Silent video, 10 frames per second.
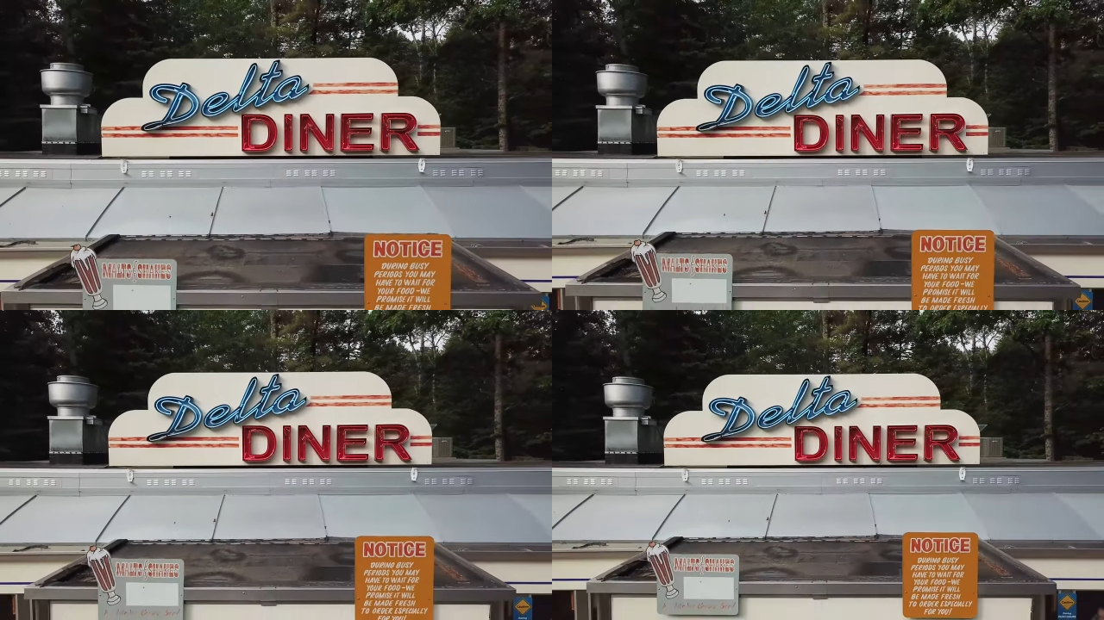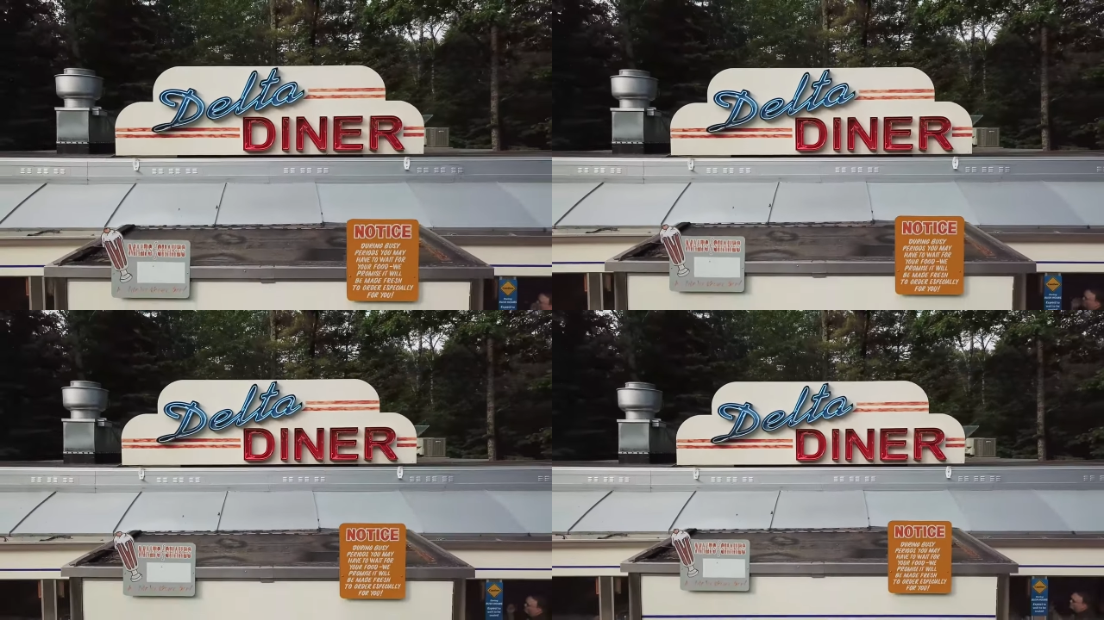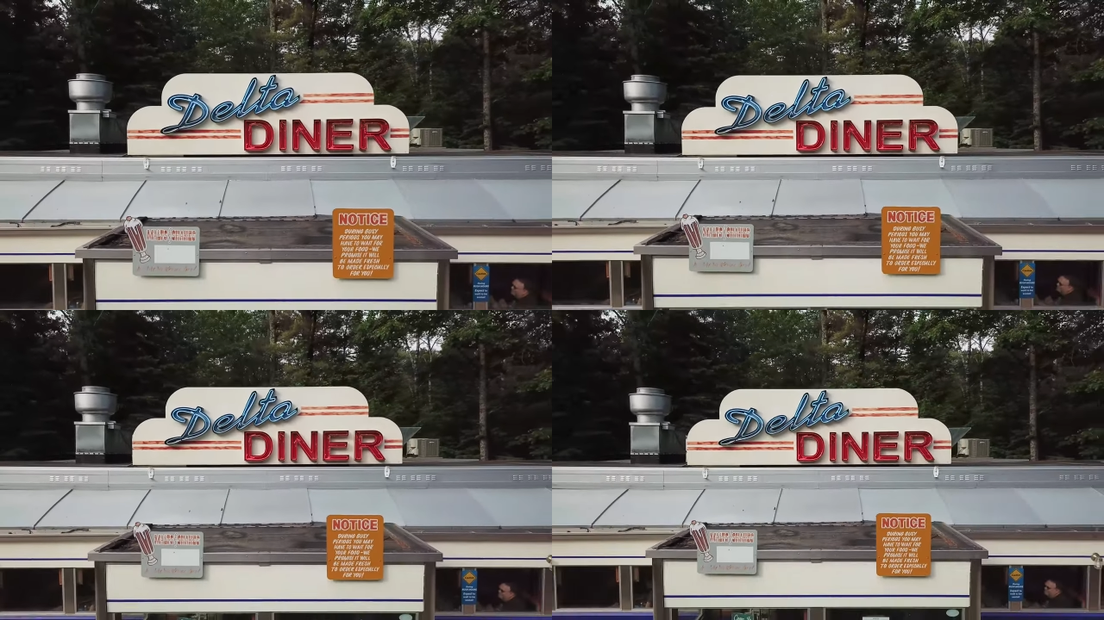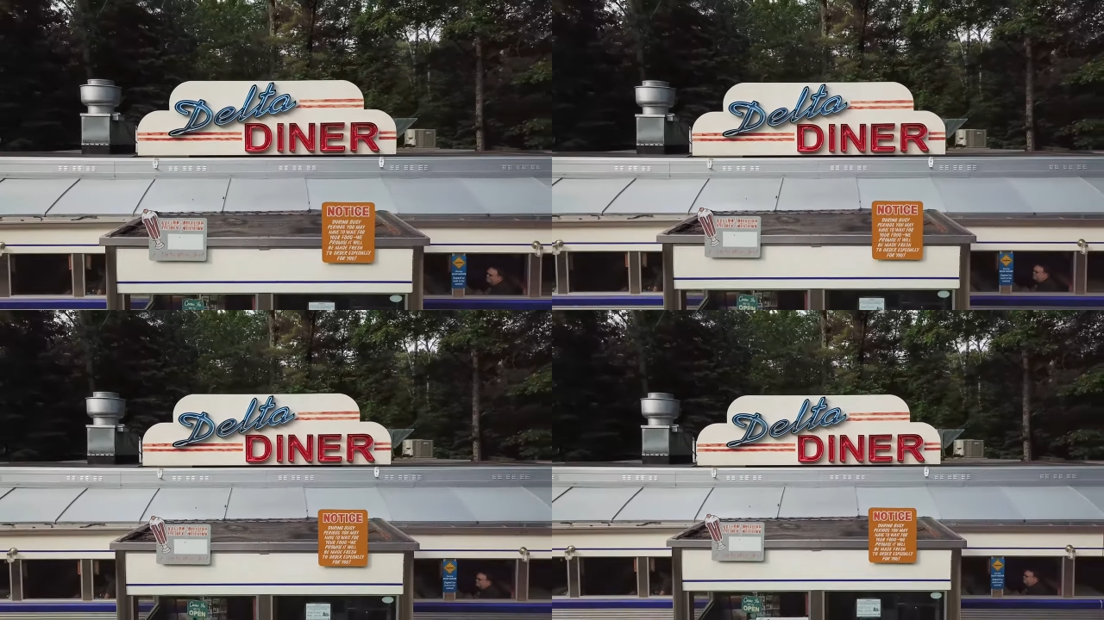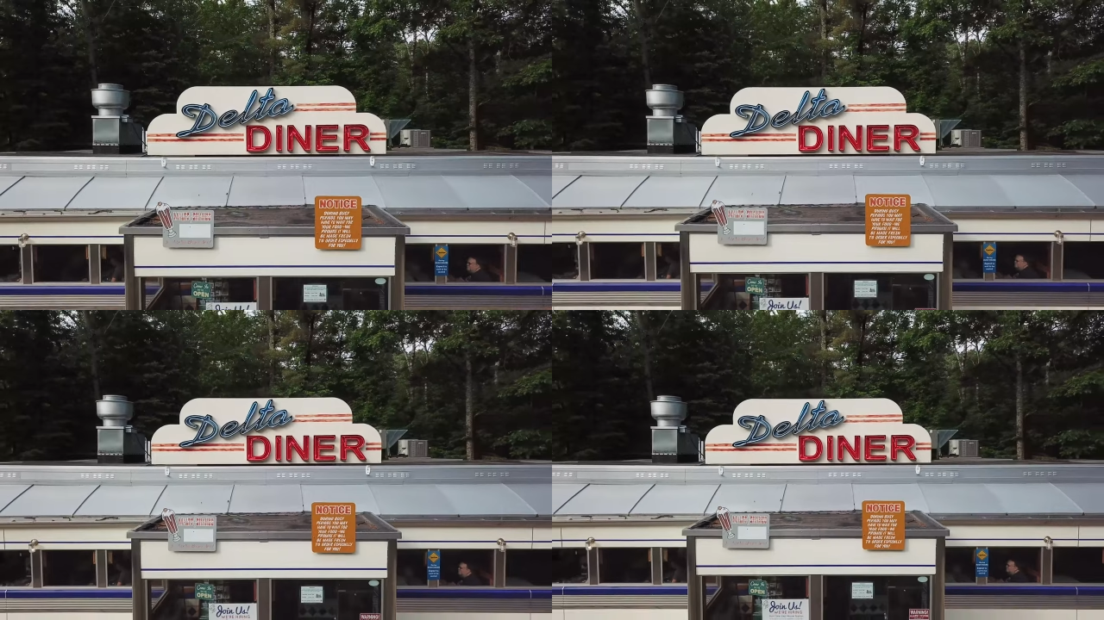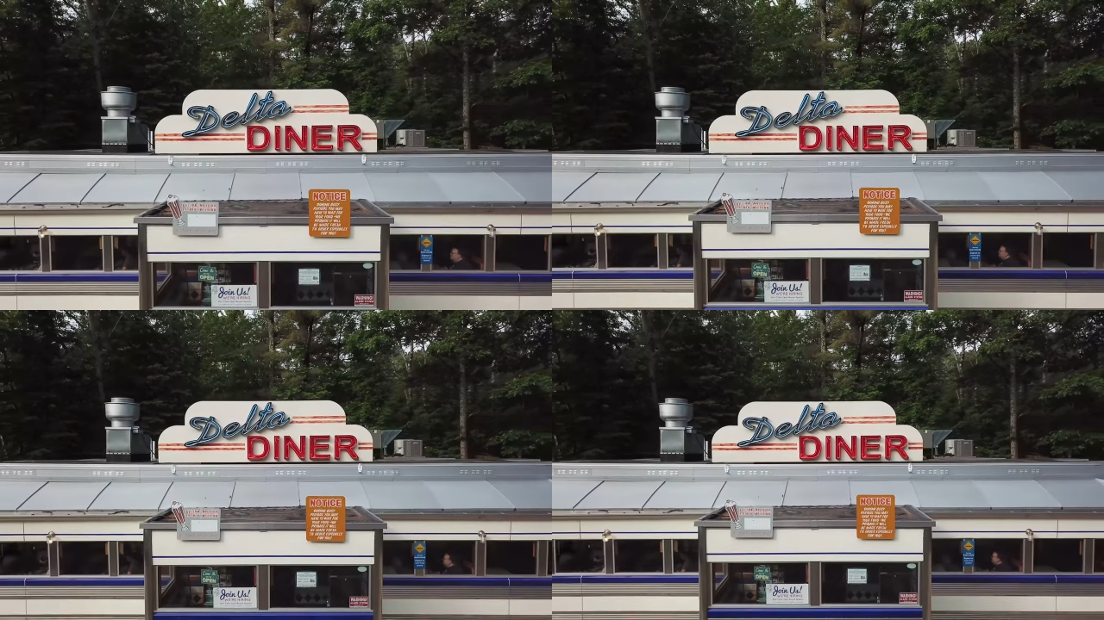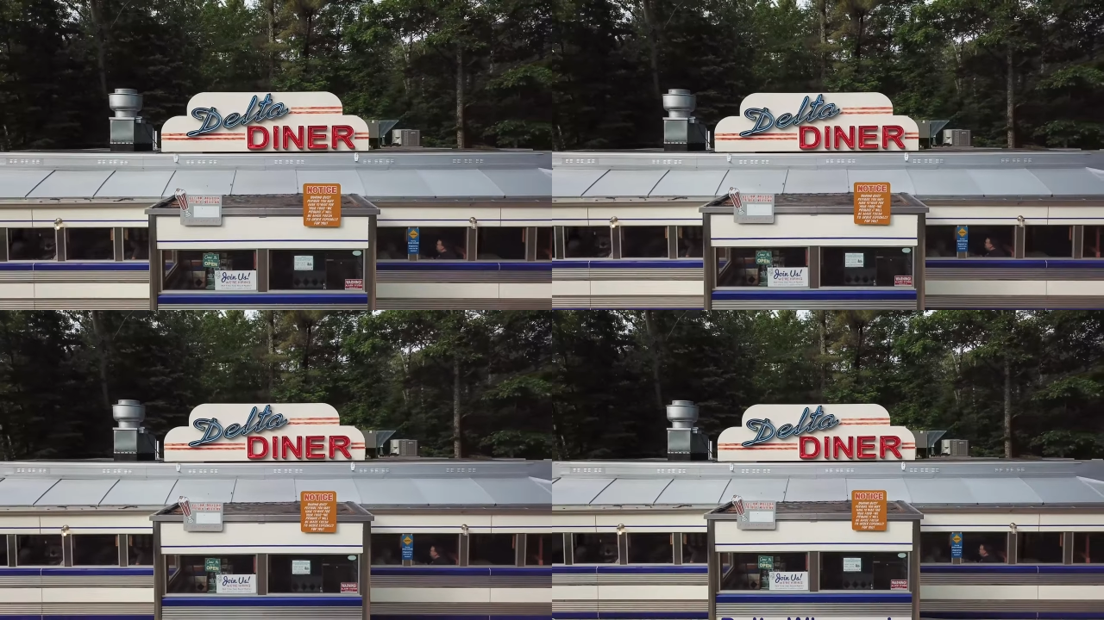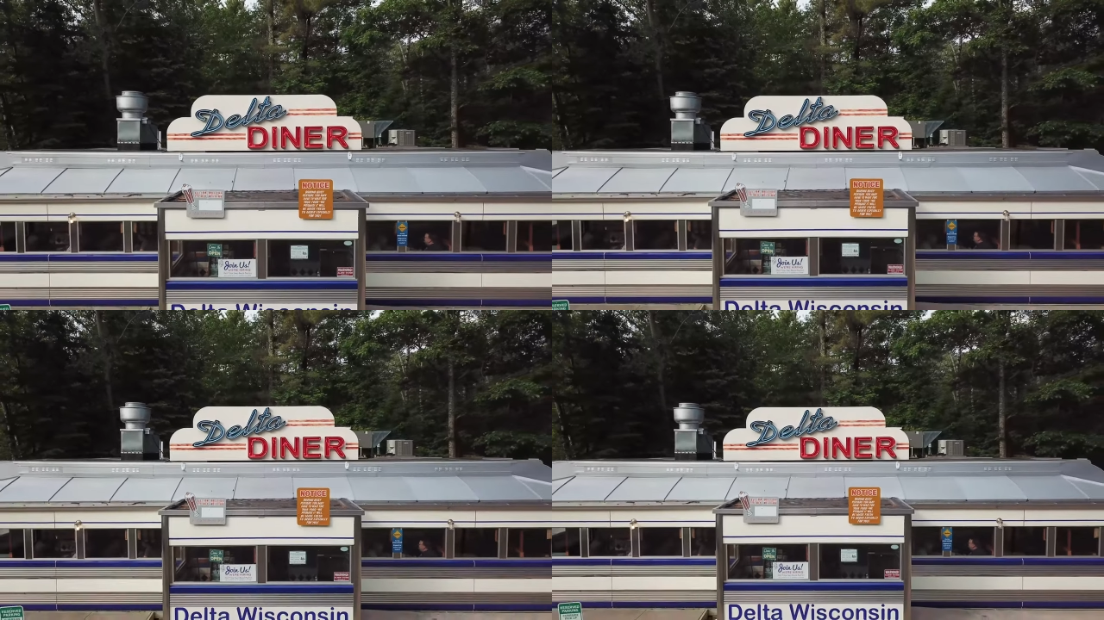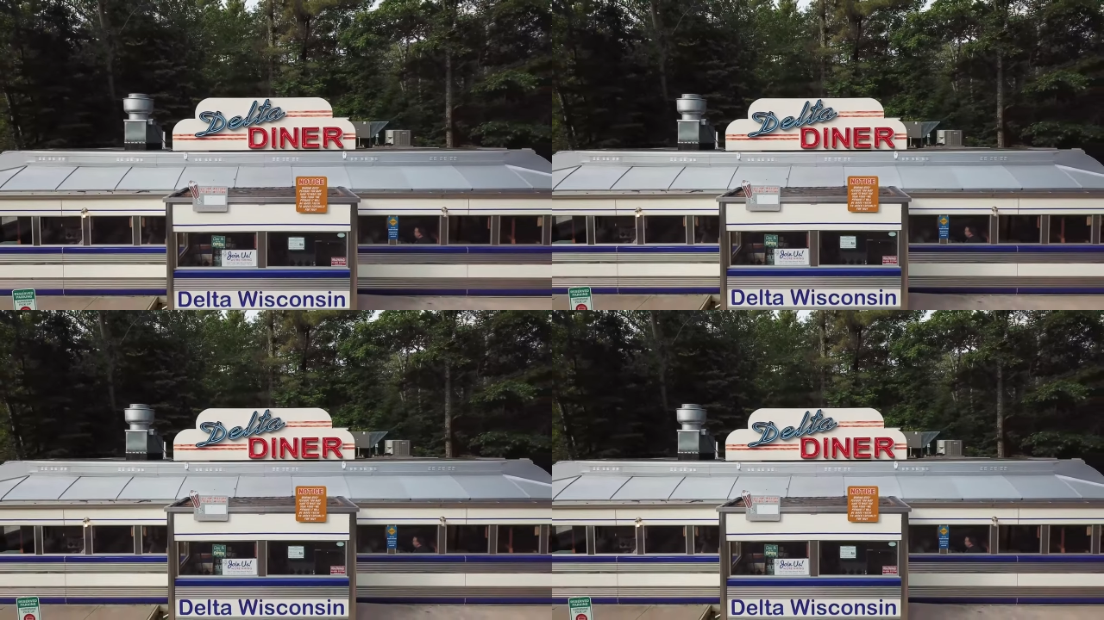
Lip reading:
Nobody's mouth can be seen.